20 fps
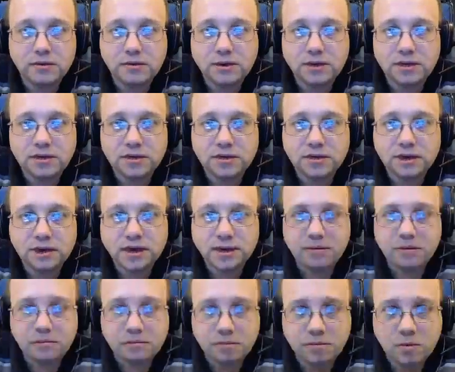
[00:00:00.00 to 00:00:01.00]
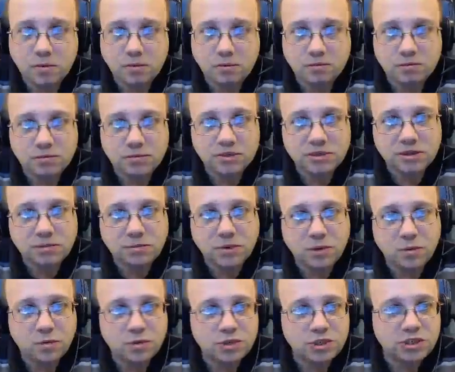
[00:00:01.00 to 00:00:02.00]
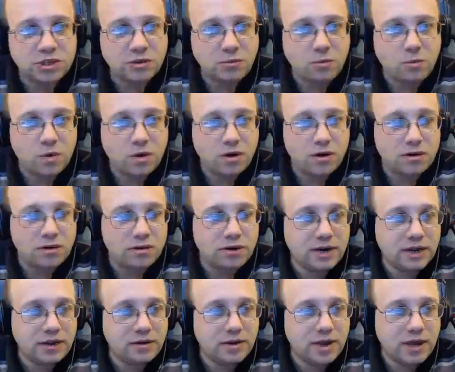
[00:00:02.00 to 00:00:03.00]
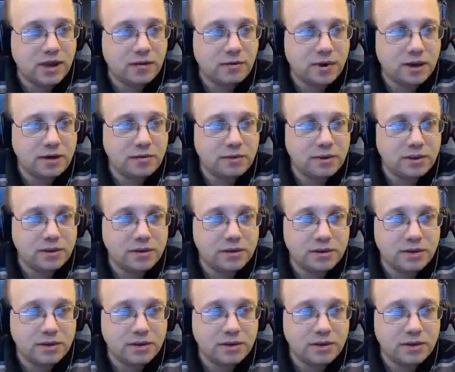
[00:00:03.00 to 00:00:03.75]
because the game will somewhat let you get away with